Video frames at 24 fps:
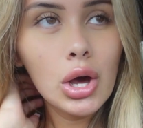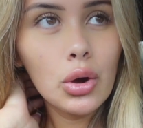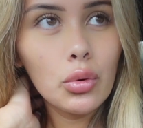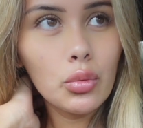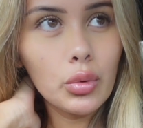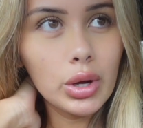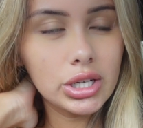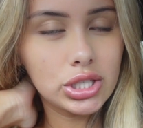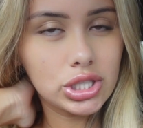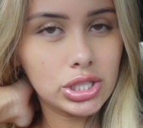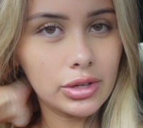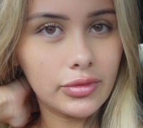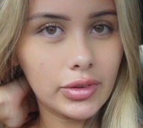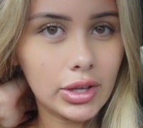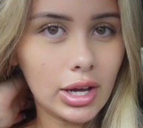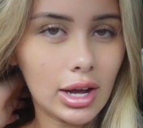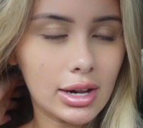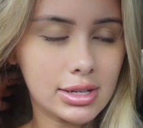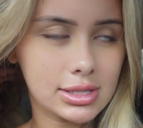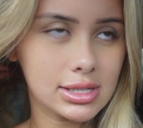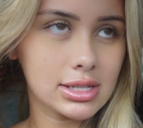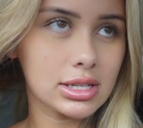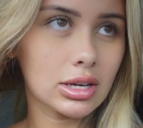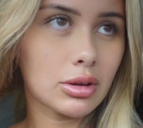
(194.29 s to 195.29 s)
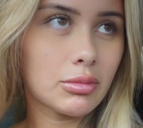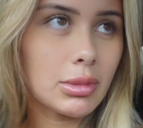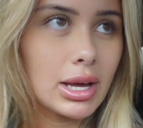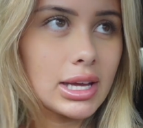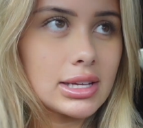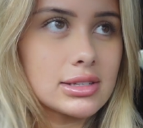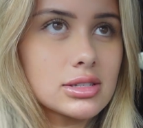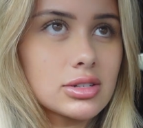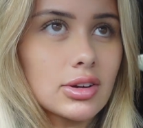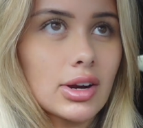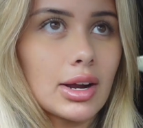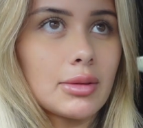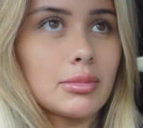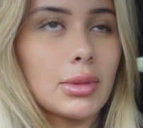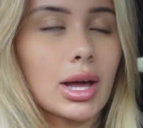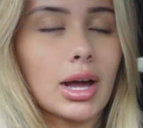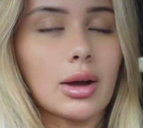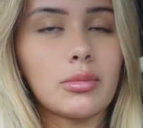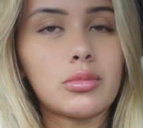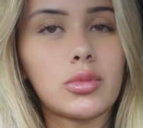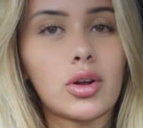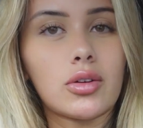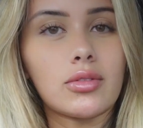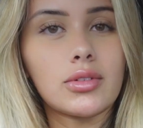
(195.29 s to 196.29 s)
which if you guys can tell my Instagram, like,
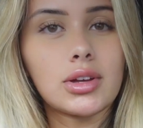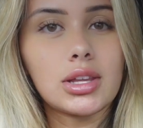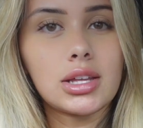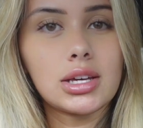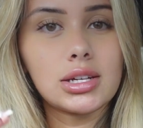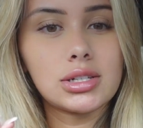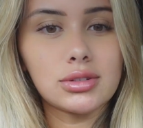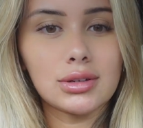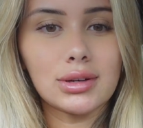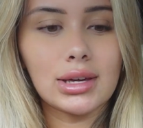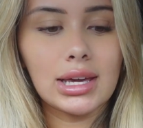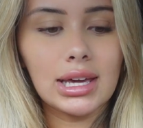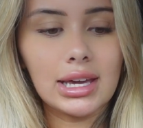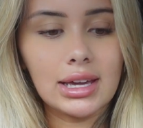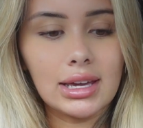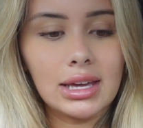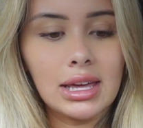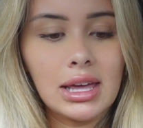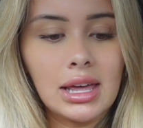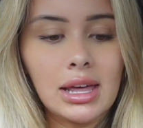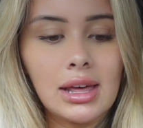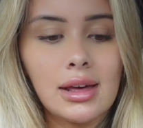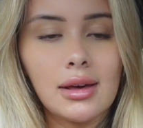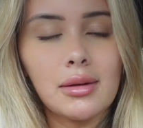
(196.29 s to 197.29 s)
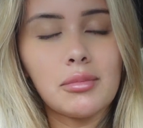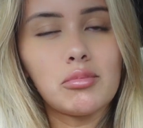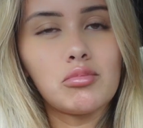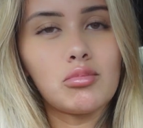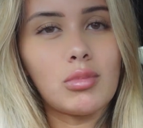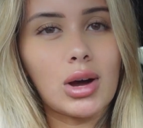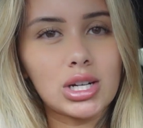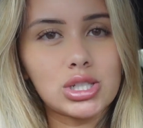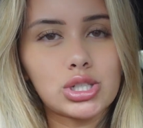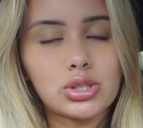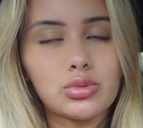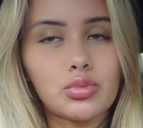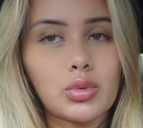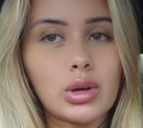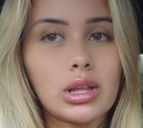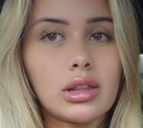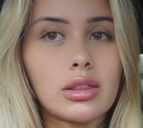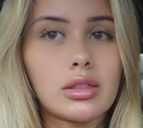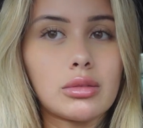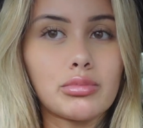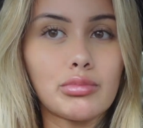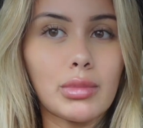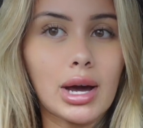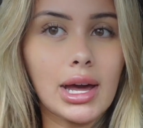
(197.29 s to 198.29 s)
I'm not really doing much
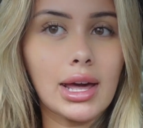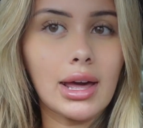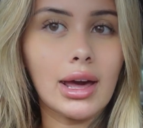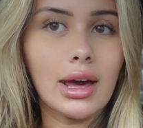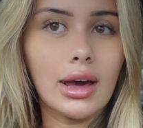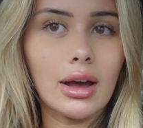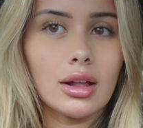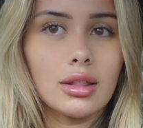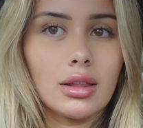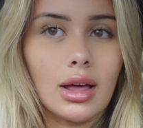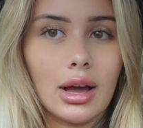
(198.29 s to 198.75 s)
with my hair.